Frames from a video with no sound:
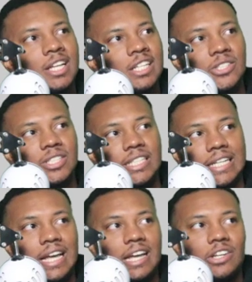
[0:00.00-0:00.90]
You see
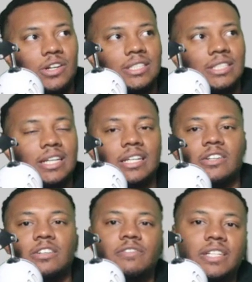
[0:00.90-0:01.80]
it at Dartannan.
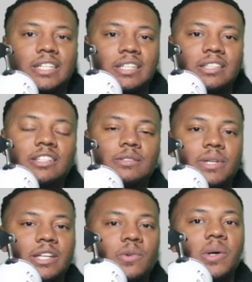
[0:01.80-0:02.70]
Don't forget, there's
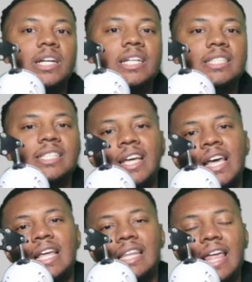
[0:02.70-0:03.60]
many ways
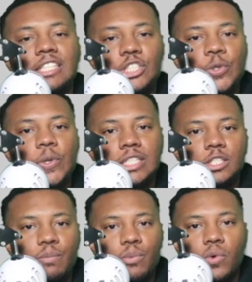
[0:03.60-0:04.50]
that you can
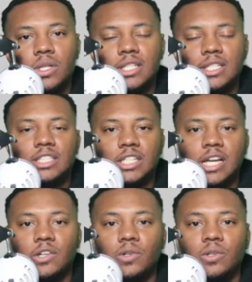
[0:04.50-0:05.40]
support this
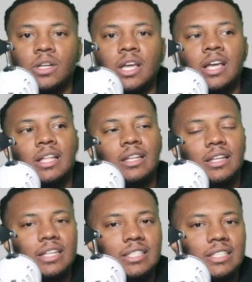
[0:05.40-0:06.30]
channel.
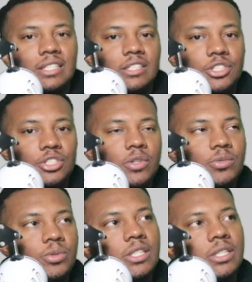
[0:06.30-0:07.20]
Link is in the
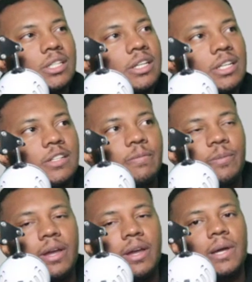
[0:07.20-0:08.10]
description. It can either be
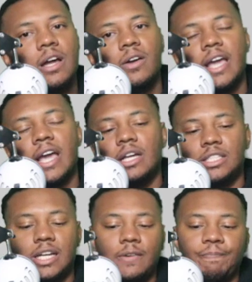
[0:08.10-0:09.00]
PayPal, Cash
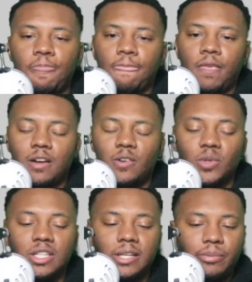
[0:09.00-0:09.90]
App. I
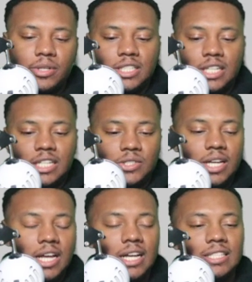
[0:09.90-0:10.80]
really appreciate you
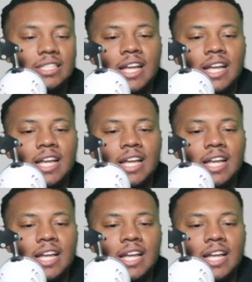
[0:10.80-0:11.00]
guys.